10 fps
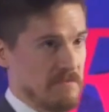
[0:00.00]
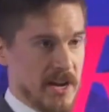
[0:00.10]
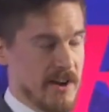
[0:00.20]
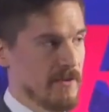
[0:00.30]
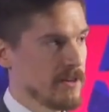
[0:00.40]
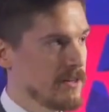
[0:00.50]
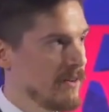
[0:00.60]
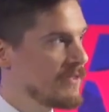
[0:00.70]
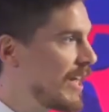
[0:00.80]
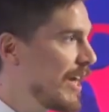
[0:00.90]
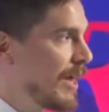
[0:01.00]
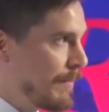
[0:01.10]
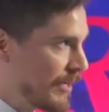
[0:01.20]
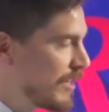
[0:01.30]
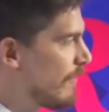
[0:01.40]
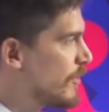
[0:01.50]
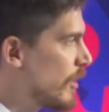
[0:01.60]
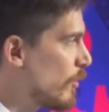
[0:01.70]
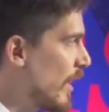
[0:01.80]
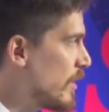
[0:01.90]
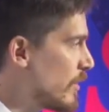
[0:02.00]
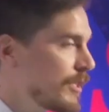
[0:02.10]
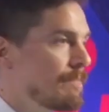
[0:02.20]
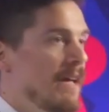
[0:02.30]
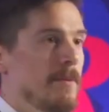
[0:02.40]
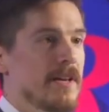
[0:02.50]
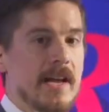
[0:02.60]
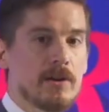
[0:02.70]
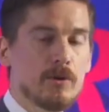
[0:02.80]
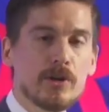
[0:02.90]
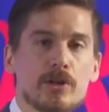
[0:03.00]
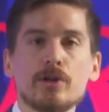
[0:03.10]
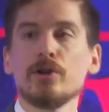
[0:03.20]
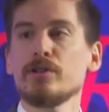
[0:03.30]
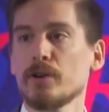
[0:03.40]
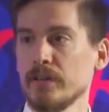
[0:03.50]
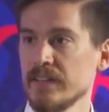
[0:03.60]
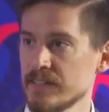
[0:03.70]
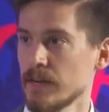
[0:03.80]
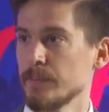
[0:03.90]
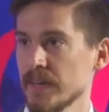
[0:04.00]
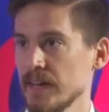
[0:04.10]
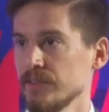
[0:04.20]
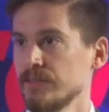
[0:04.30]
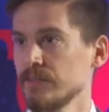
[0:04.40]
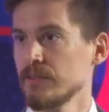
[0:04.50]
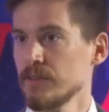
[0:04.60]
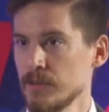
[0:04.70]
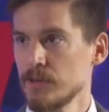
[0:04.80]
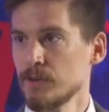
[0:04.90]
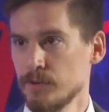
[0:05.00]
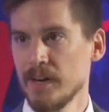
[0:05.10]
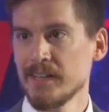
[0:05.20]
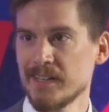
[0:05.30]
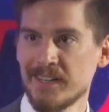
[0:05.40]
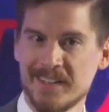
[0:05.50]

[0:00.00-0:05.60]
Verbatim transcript: given enough time and enough generations, maybe an acorn could turn into something else, right?